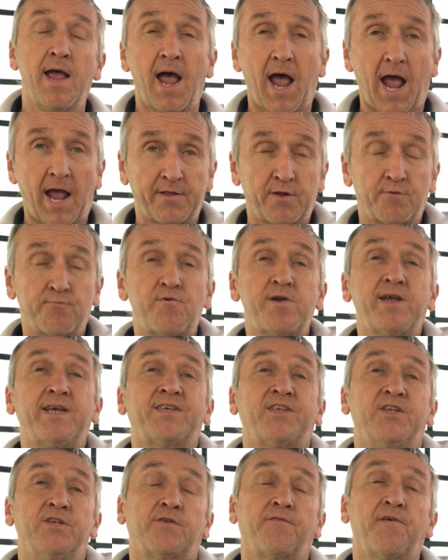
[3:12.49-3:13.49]
And the
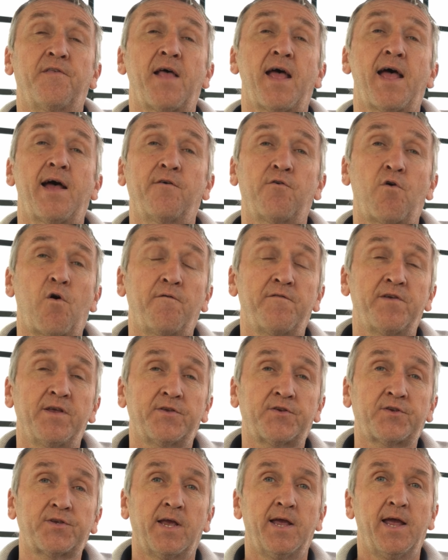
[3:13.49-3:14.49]
reasons for that are
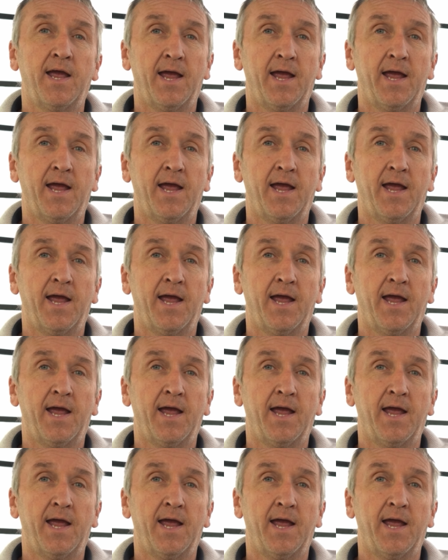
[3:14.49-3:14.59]
obvious.